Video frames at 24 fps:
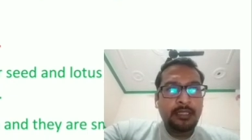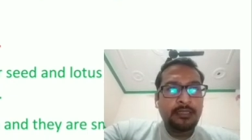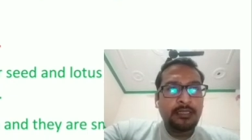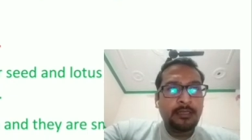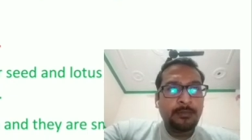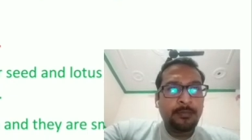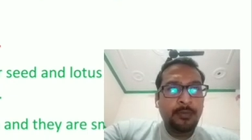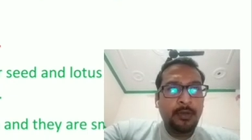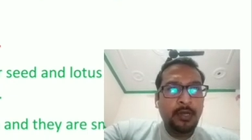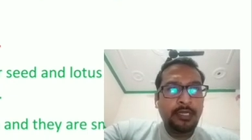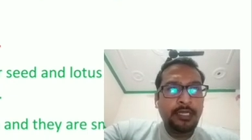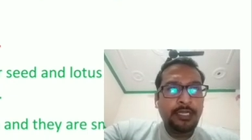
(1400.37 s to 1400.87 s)
The
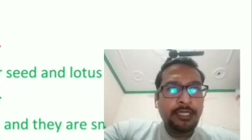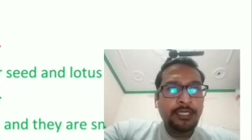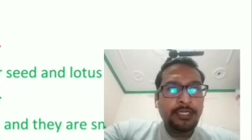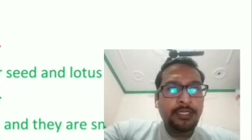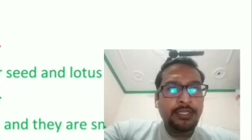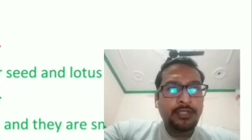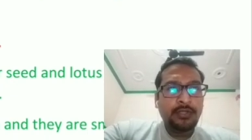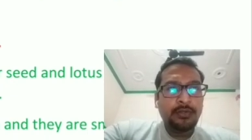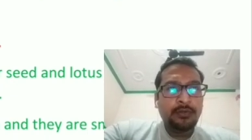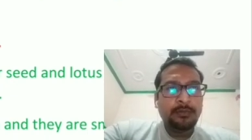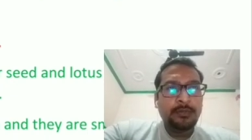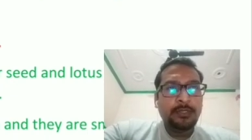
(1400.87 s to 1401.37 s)
pollen
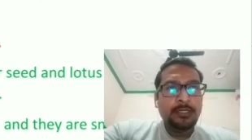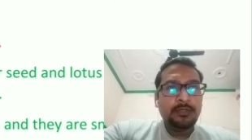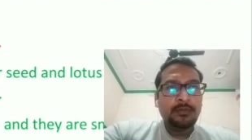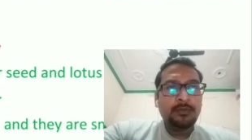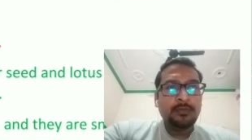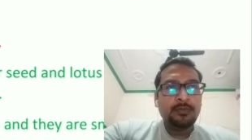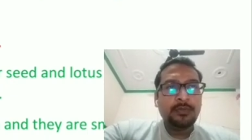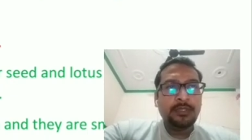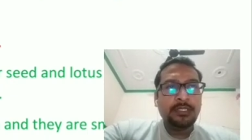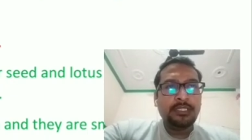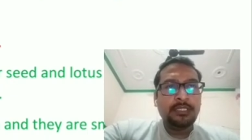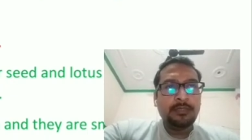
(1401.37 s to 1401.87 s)
tube
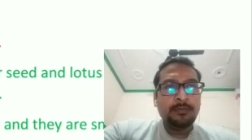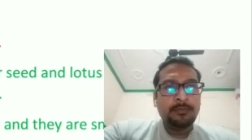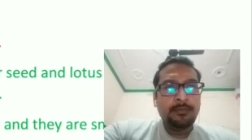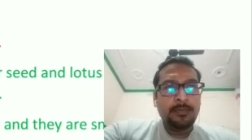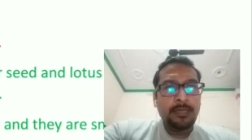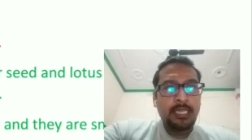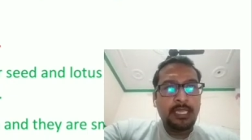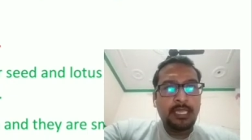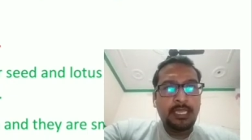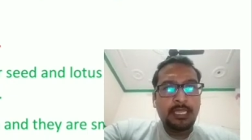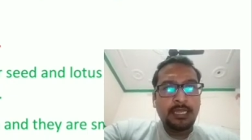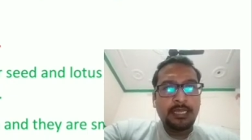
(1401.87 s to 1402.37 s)
with the
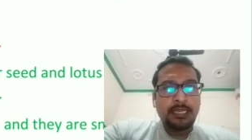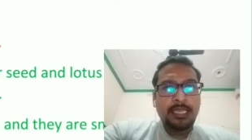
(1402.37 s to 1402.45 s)
male